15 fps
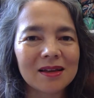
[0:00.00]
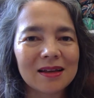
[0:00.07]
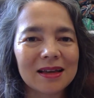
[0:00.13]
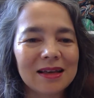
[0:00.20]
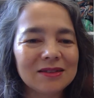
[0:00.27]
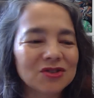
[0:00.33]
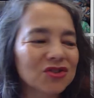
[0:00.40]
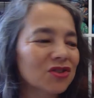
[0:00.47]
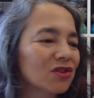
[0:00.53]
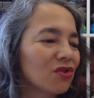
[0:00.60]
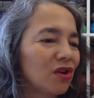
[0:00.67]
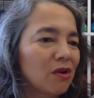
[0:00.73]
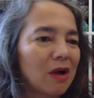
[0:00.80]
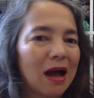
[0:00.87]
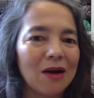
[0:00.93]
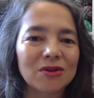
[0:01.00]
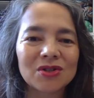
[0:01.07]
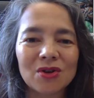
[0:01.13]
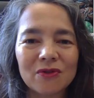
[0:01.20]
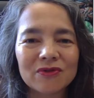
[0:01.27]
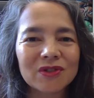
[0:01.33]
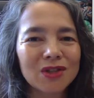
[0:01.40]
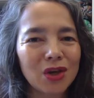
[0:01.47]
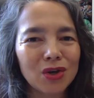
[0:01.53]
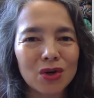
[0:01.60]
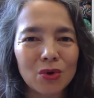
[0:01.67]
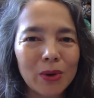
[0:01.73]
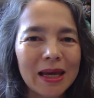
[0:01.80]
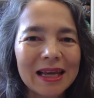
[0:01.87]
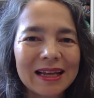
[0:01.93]
kits just grow out of so
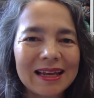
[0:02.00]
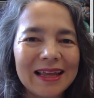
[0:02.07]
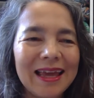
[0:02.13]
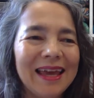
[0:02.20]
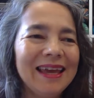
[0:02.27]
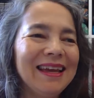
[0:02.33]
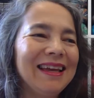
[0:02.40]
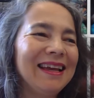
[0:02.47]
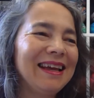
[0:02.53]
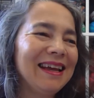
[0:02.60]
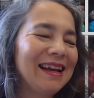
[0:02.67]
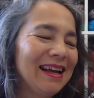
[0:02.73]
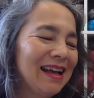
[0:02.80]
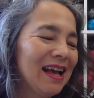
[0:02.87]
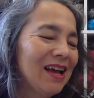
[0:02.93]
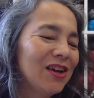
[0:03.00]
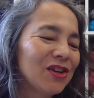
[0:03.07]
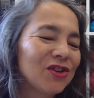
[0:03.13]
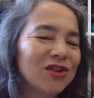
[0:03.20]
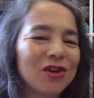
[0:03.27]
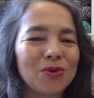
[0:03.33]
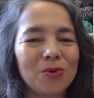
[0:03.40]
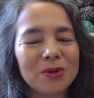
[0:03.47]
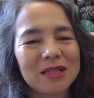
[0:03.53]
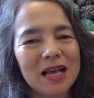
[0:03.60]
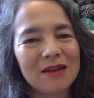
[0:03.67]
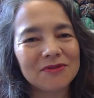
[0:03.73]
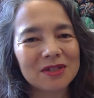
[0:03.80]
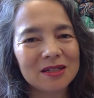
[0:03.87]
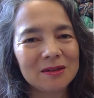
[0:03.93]
quickly. You don't always
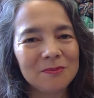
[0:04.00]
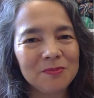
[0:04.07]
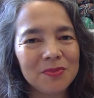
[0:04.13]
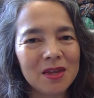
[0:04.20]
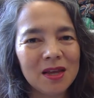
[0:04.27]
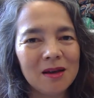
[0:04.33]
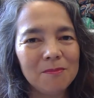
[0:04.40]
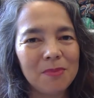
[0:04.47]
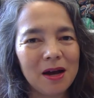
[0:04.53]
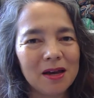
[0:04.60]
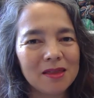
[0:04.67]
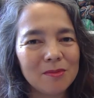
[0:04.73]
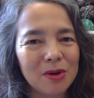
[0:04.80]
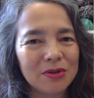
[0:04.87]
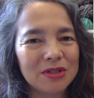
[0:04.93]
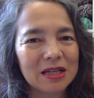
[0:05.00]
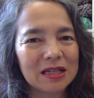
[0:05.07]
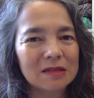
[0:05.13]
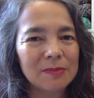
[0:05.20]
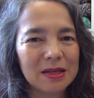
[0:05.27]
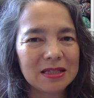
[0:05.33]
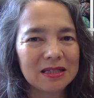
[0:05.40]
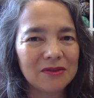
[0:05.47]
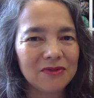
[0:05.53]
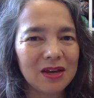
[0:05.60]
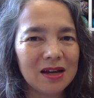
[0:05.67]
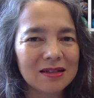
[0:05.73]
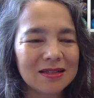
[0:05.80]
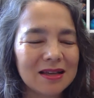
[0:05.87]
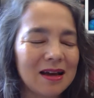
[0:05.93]
have to buy the most expensive
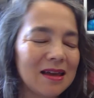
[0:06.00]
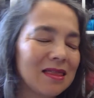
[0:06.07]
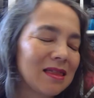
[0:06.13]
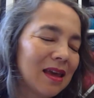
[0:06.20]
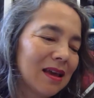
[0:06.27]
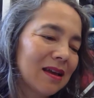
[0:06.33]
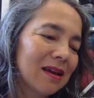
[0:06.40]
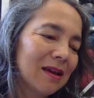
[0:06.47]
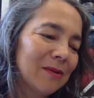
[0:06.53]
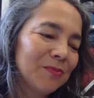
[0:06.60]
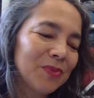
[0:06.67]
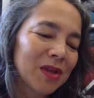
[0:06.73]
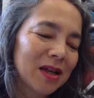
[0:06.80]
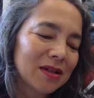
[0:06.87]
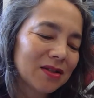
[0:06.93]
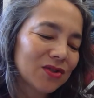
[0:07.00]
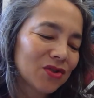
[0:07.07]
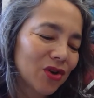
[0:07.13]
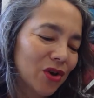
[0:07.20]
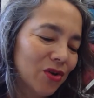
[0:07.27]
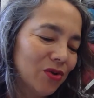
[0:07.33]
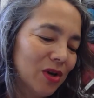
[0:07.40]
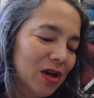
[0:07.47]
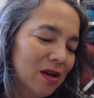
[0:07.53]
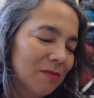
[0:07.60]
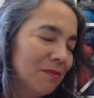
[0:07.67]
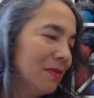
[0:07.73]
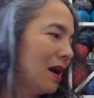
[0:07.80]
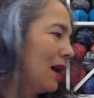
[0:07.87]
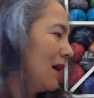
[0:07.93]
yarns, I think. So
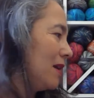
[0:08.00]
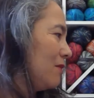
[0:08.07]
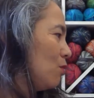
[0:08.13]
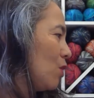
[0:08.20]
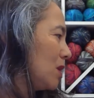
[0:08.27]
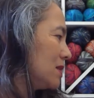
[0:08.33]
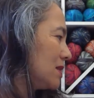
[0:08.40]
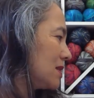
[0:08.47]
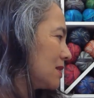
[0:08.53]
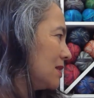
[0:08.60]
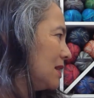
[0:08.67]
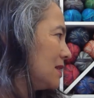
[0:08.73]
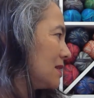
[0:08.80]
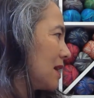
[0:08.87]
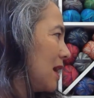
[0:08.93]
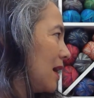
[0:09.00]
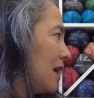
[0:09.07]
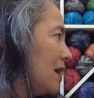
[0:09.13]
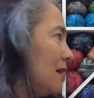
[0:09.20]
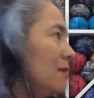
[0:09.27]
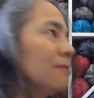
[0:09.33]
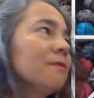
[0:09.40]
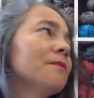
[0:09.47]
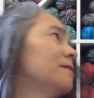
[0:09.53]
I once knit a